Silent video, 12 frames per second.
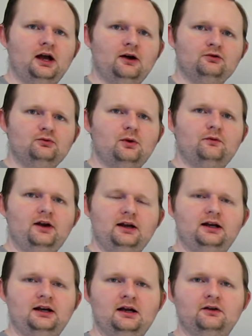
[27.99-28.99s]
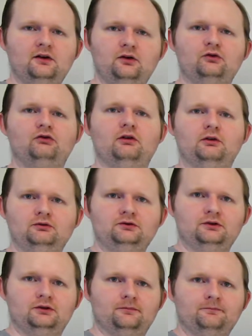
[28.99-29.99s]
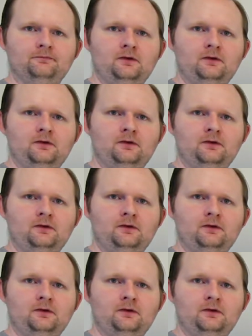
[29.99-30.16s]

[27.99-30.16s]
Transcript: how do we recognize a good solution.